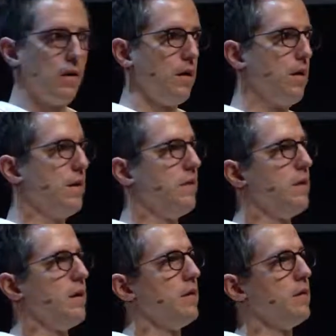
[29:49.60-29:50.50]
And
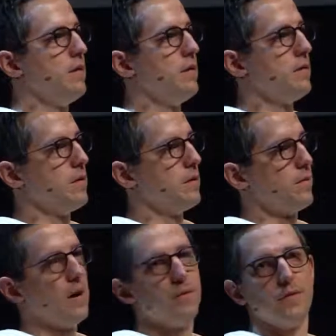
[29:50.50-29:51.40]
that, like
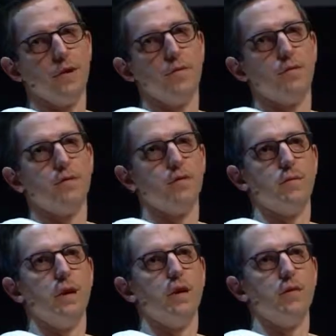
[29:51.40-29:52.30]
Rob said, this is
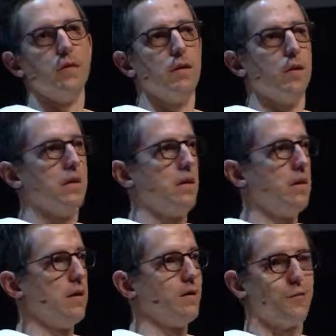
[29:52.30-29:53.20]
about
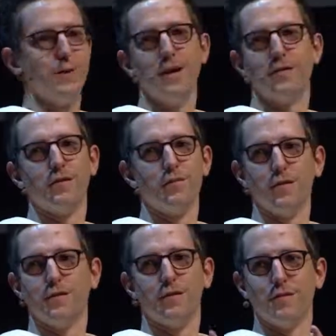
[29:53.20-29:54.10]
creation
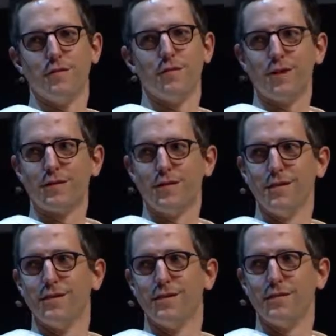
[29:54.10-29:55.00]
versus
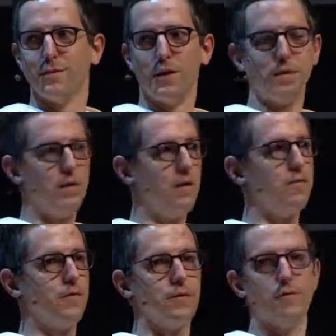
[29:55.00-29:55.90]
destruction. It's about
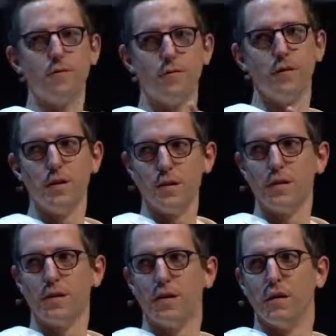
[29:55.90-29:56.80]
love versus
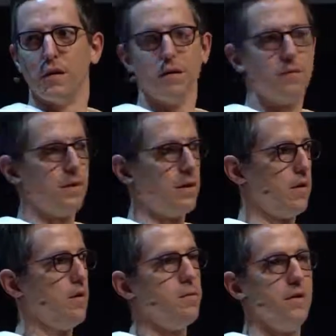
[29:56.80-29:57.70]
fear. It's about
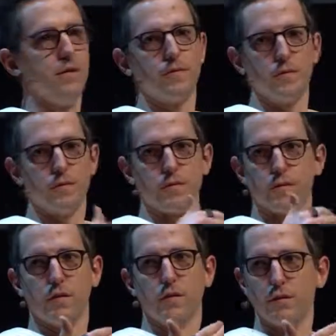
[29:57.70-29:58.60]
openness versus
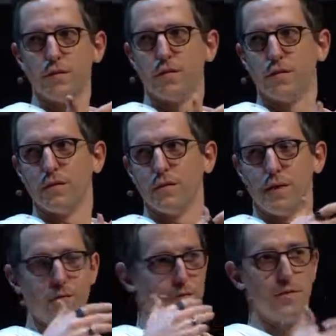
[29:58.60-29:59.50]
closed. It's
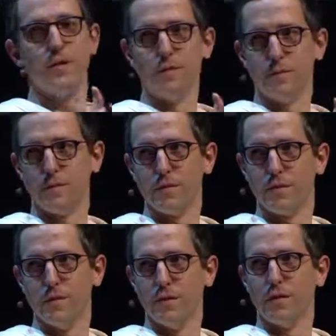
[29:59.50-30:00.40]
about freedom,
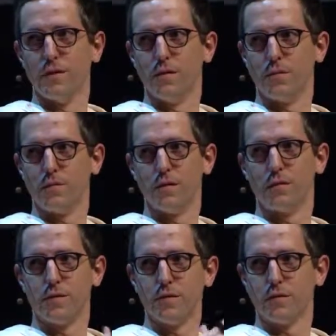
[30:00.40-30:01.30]
of personal